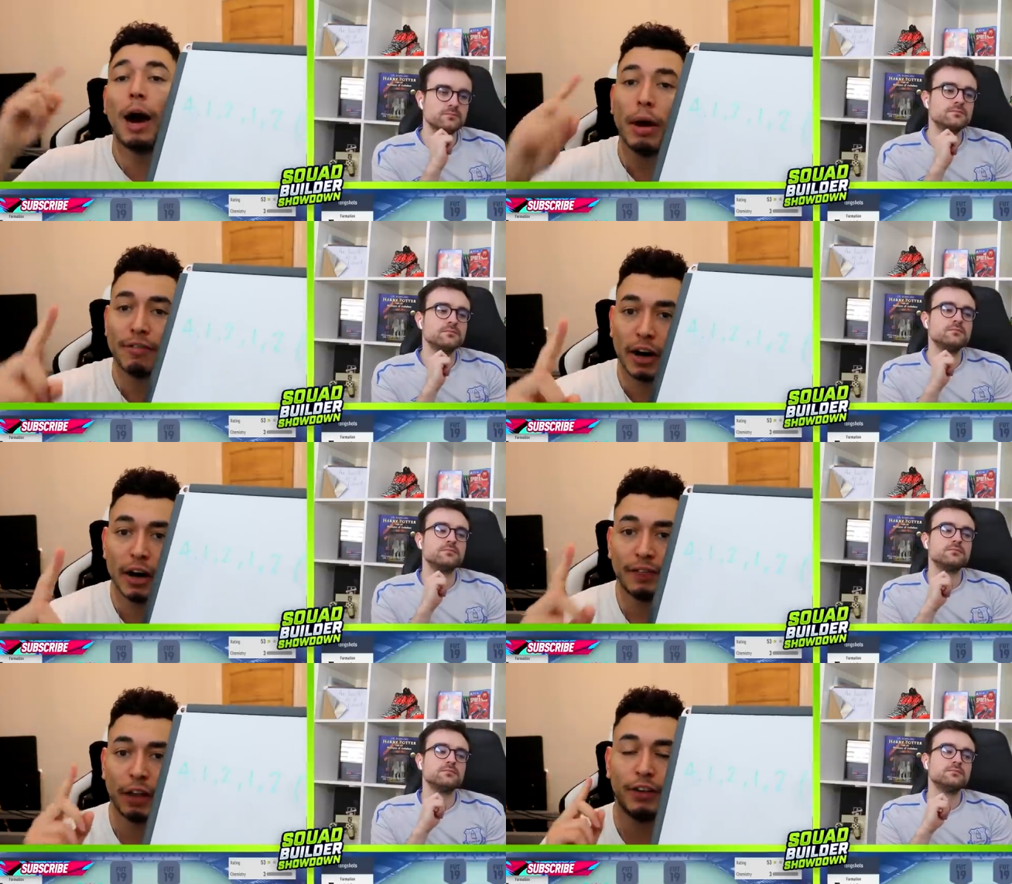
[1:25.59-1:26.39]

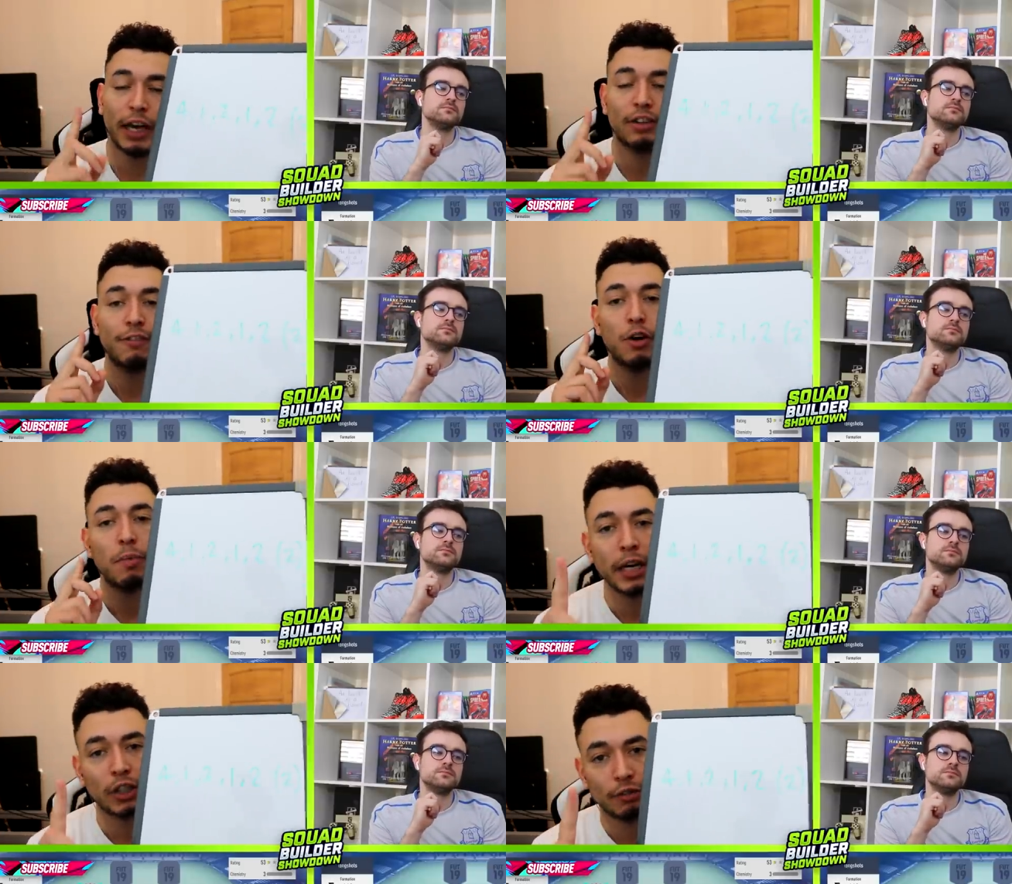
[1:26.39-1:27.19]
Speaker 1: However, if you guess the
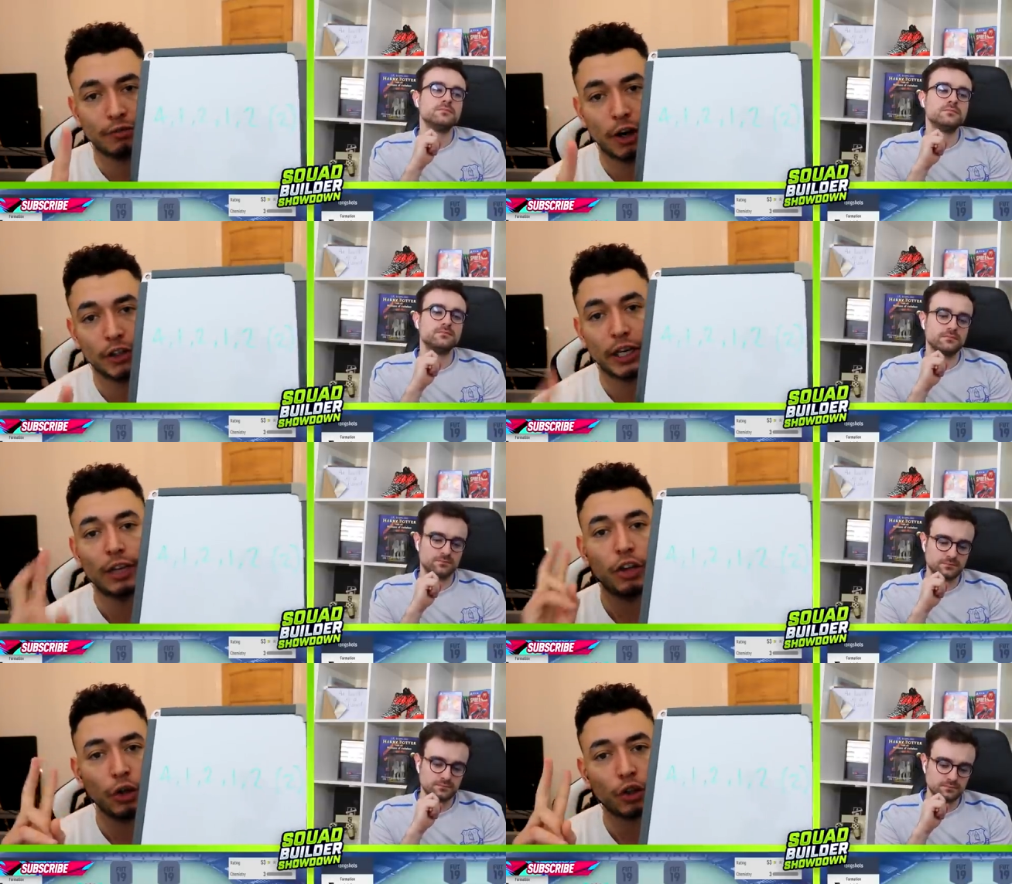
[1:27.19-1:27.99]
formation first, you
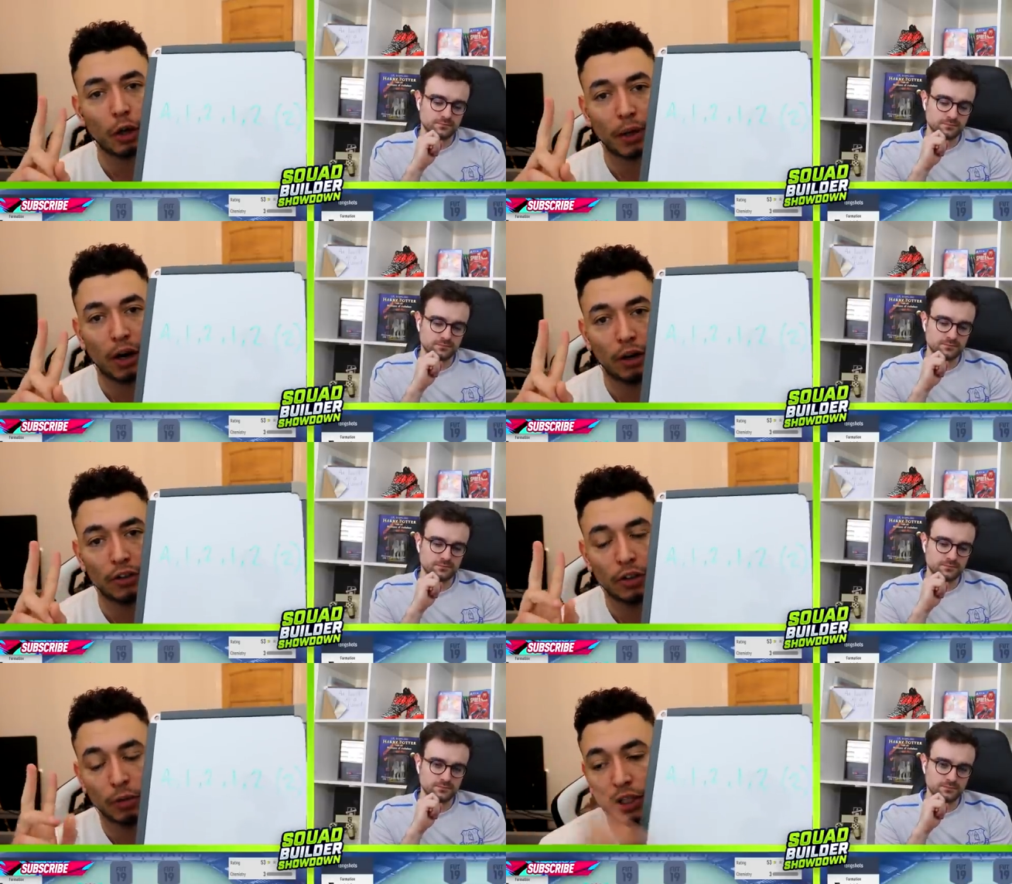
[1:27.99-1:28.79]
get two trump
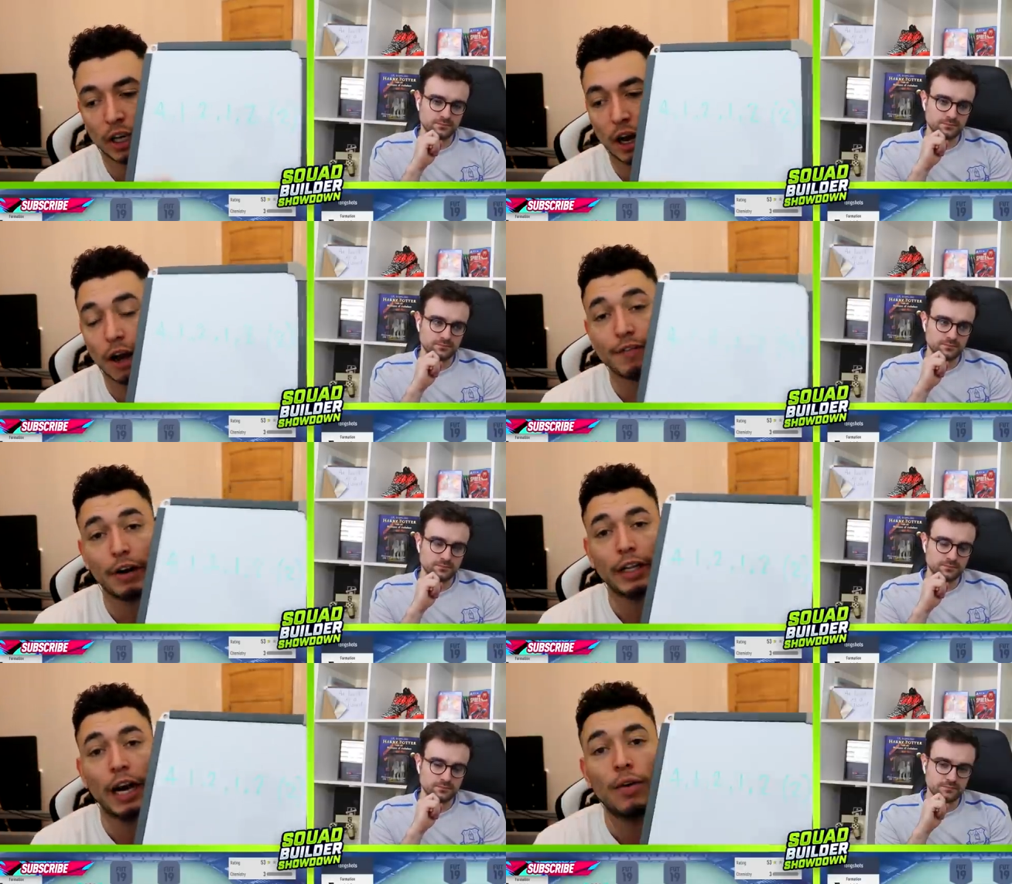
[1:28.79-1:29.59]
cards, which I, I
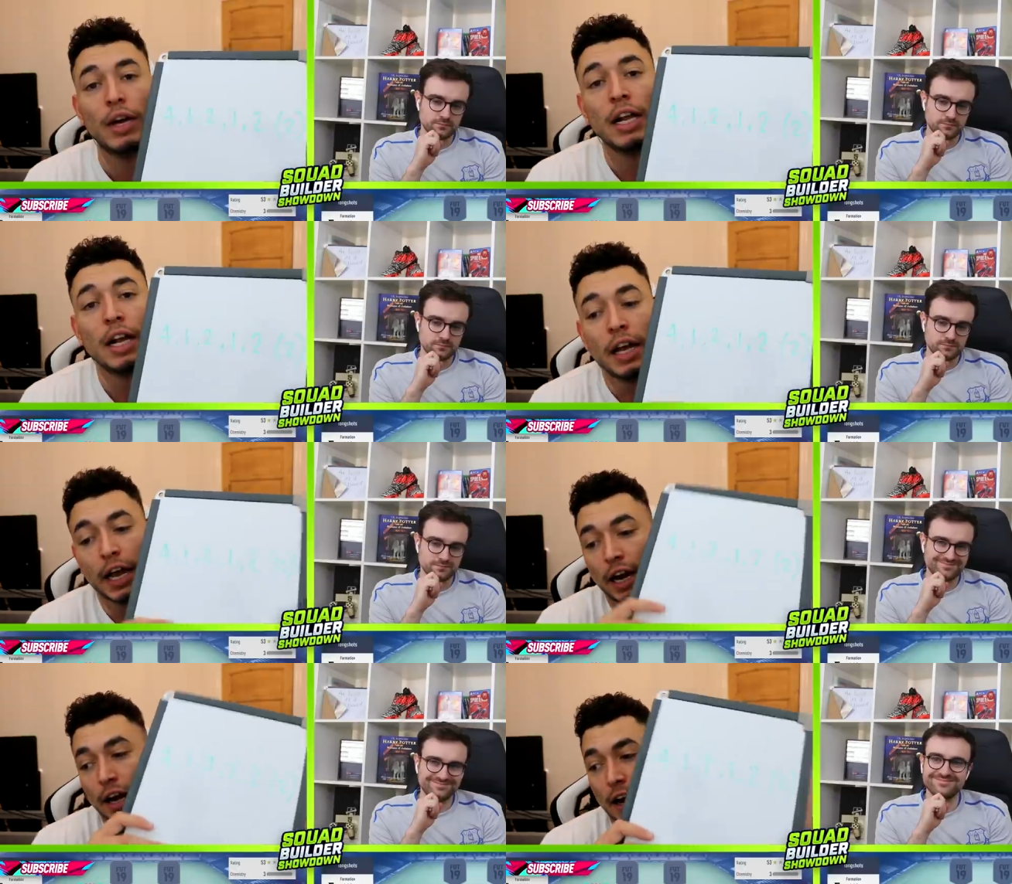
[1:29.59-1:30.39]
found out
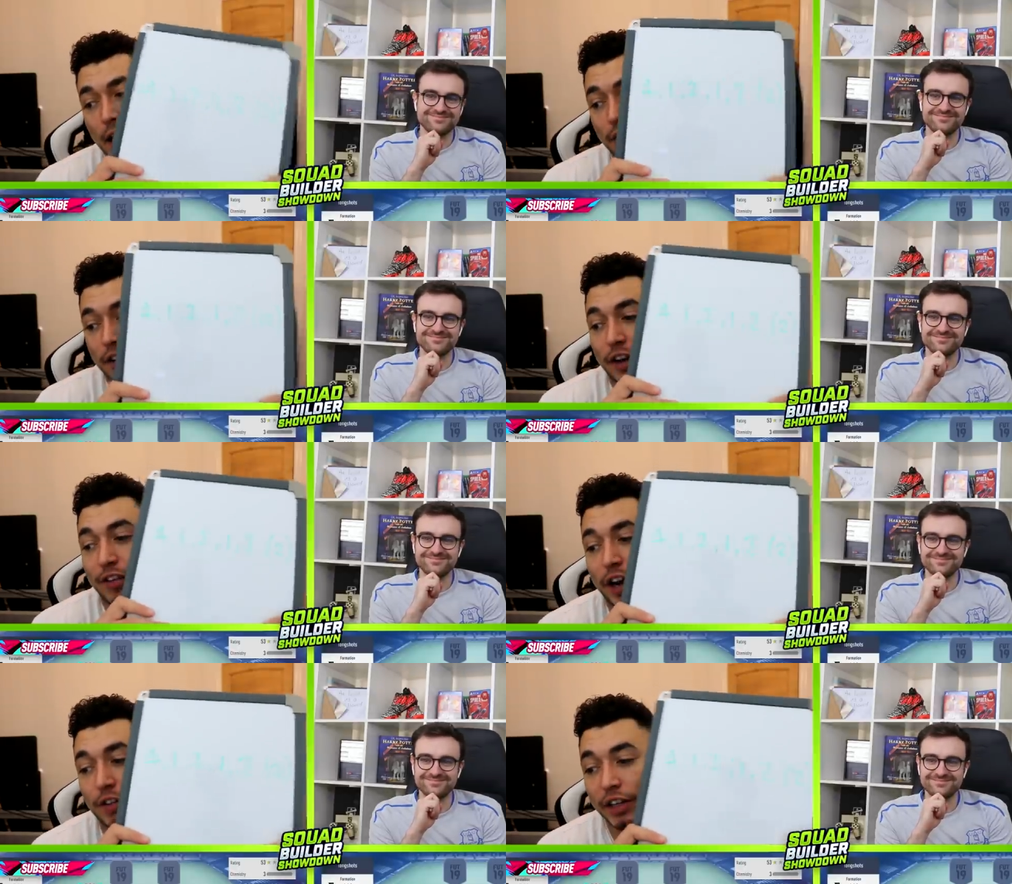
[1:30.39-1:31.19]
in a, in
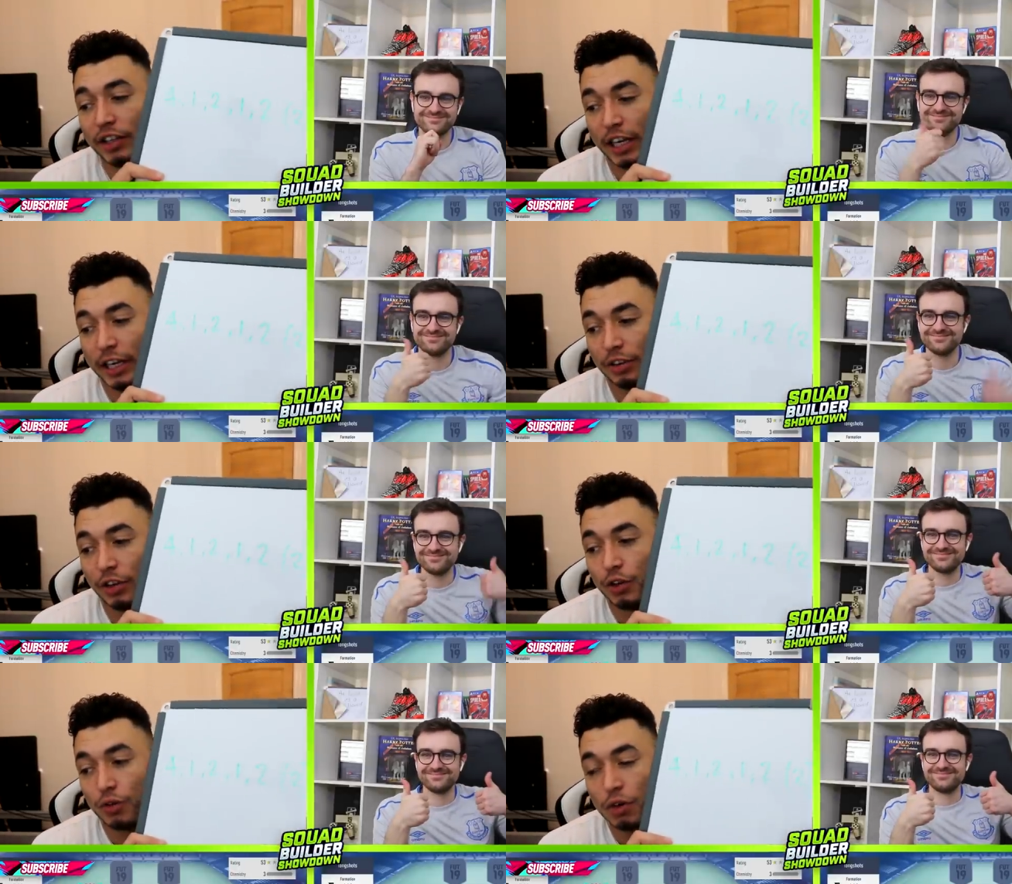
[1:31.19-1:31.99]
a video recently. It
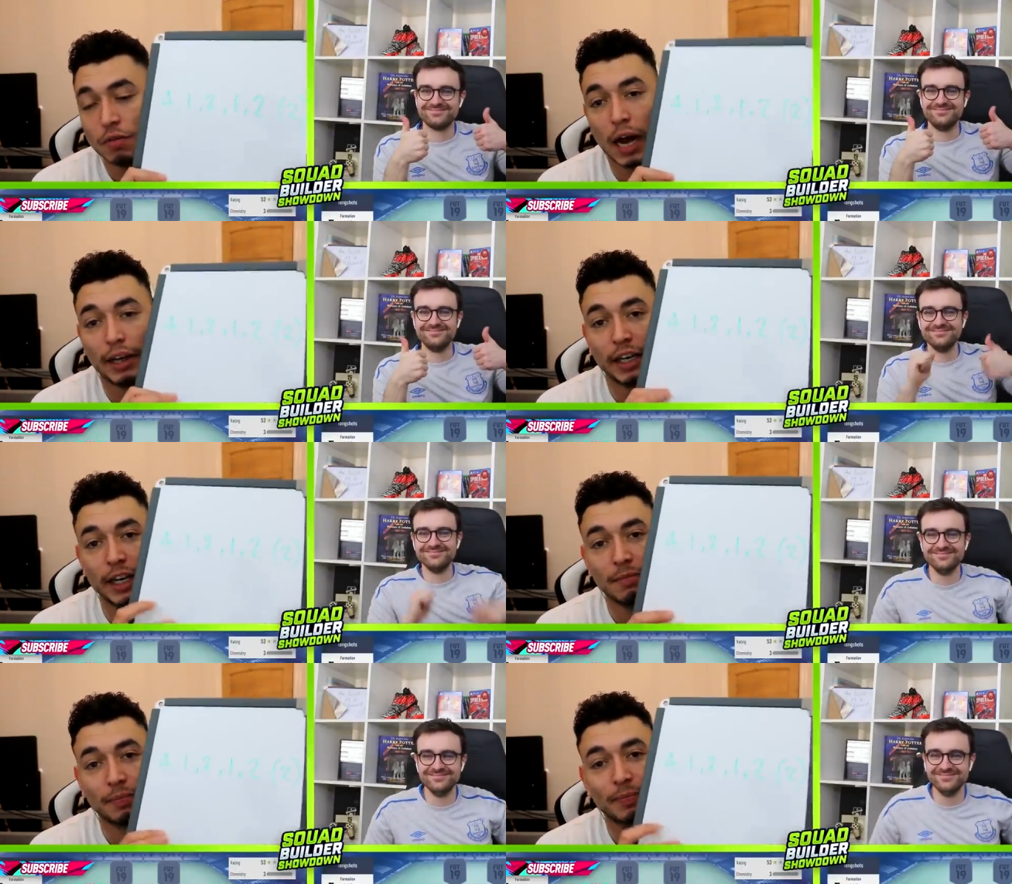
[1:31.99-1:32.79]
was a new rule added in.